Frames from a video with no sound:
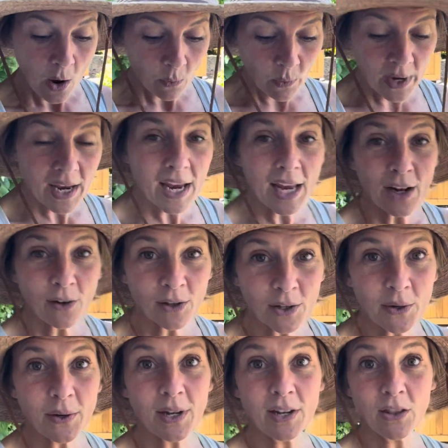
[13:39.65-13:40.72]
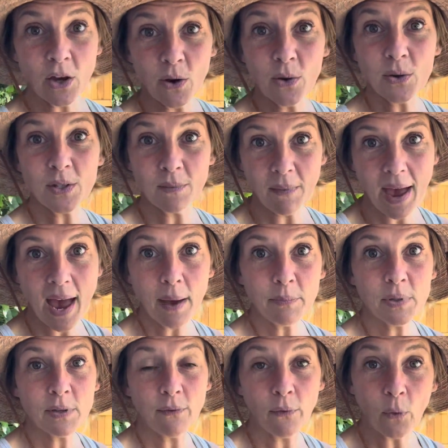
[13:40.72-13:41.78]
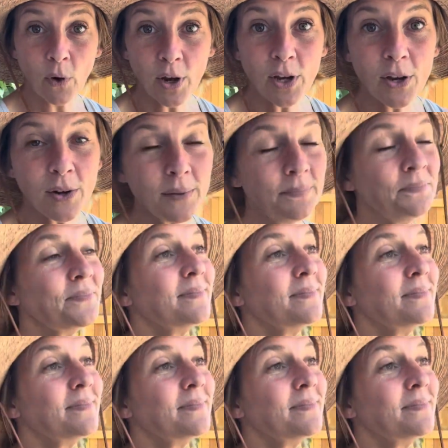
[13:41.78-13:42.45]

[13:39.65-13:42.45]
we included those maps for you.